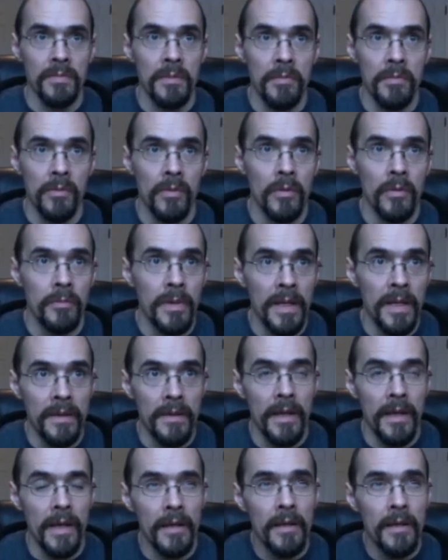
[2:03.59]
Most people won't pay
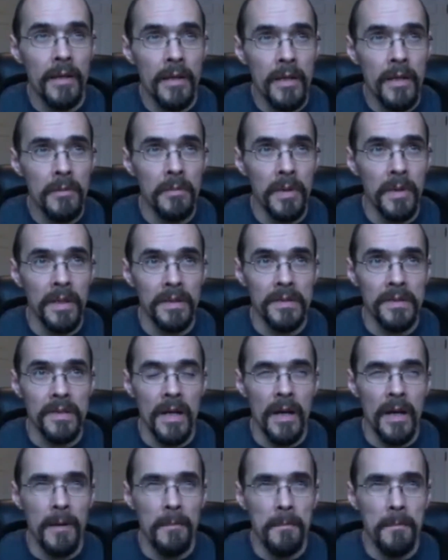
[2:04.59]
that. But
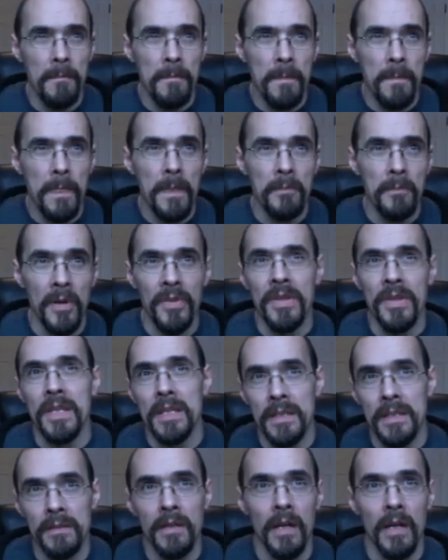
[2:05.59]

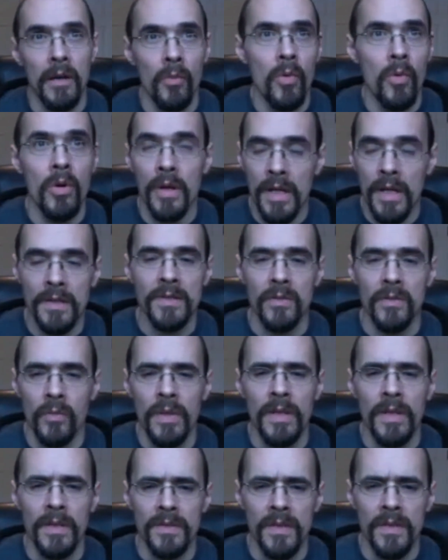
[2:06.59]
the War Against the
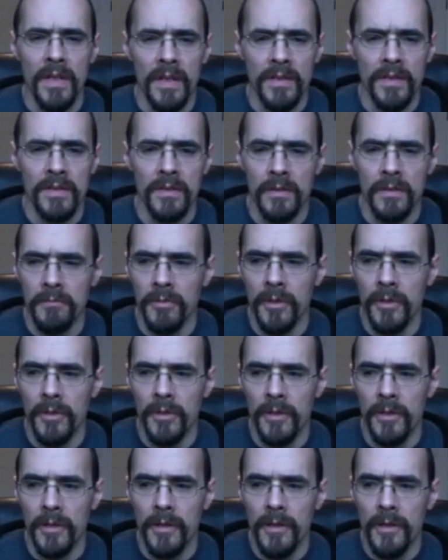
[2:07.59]
Weak is an excellent book.
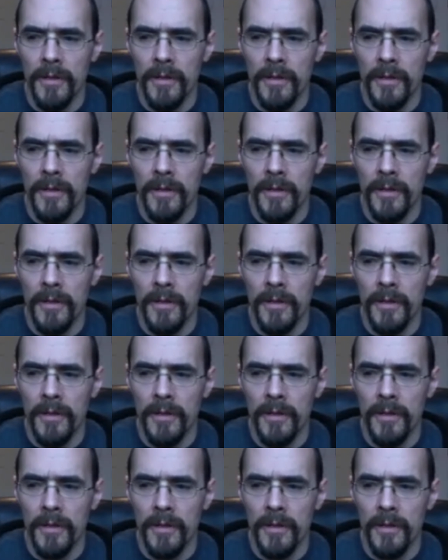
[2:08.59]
